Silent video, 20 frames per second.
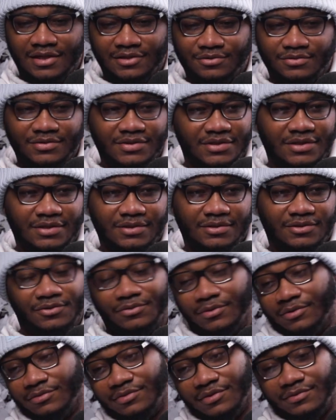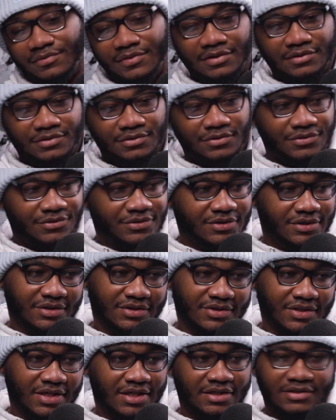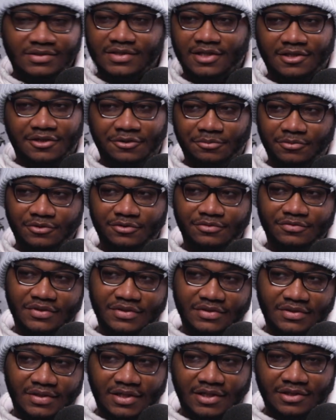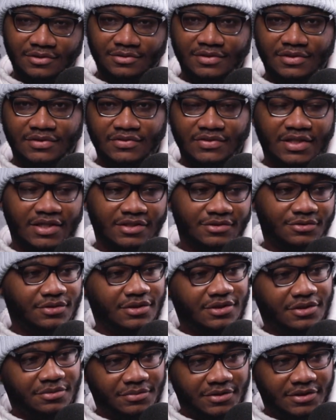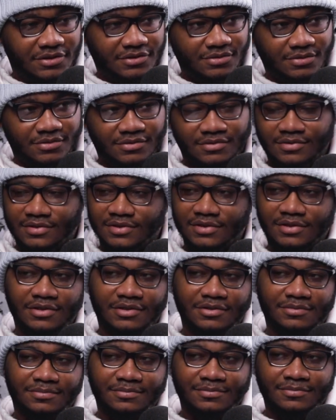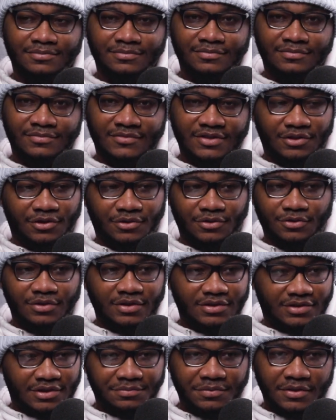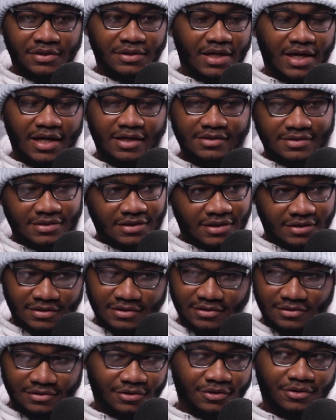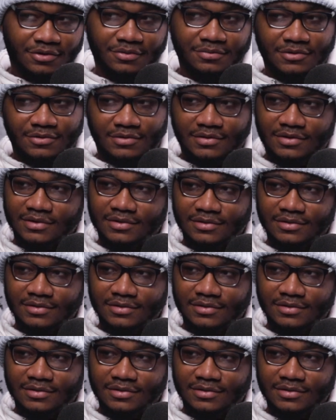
Like you see, 52. You see these guys like in movies now. You see these guys doing commercials. You see them, doing something that has nothing to do with music